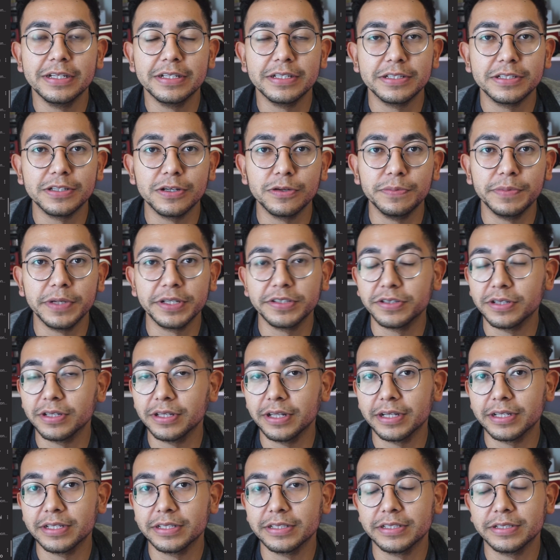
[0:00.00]
So make sure to
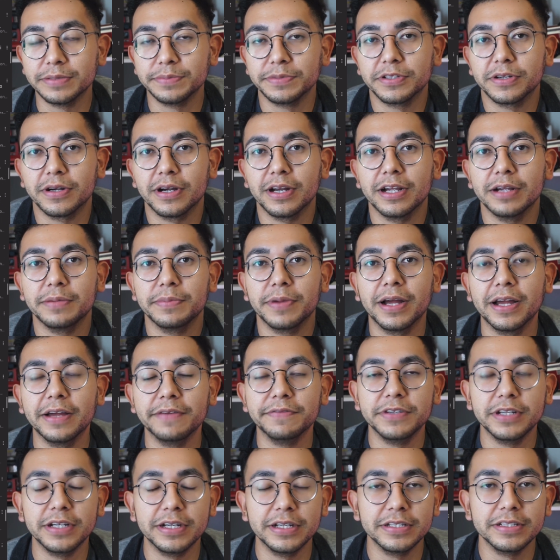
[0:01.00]
like and subscribe. I
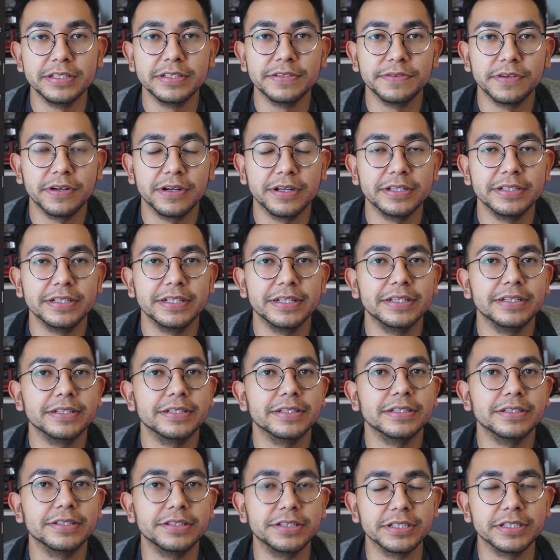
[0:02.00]
have tons of
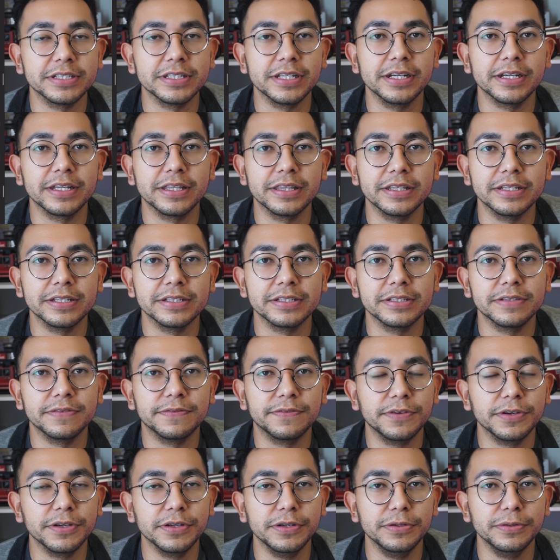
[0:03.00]
content just like this
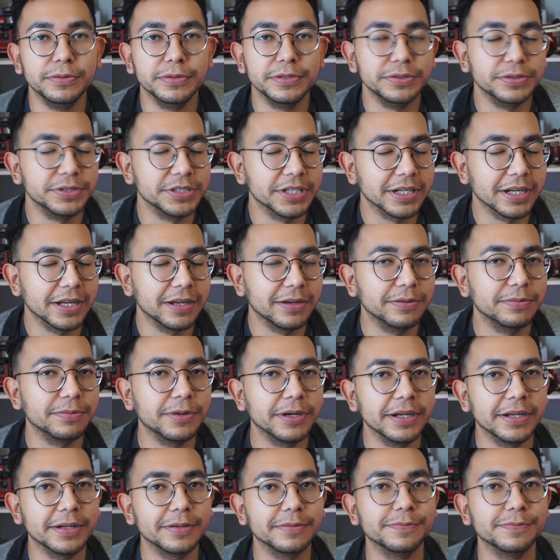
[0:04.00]
for you to check out right now.